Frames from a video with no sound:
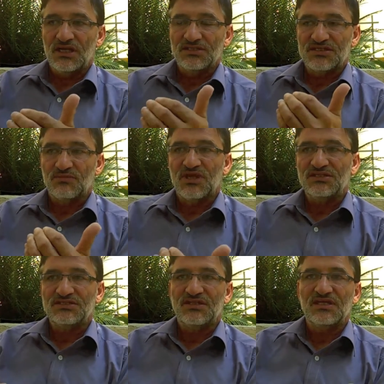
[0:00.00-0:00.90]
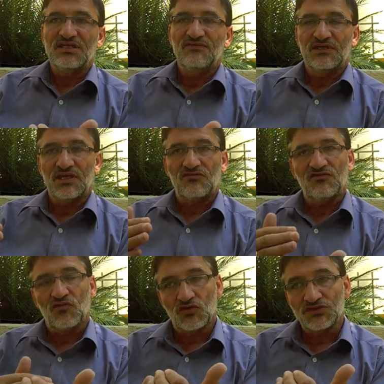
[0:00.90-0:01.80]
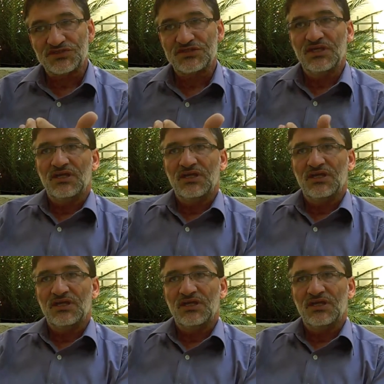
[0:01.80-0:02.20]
In some cases, they even can reverse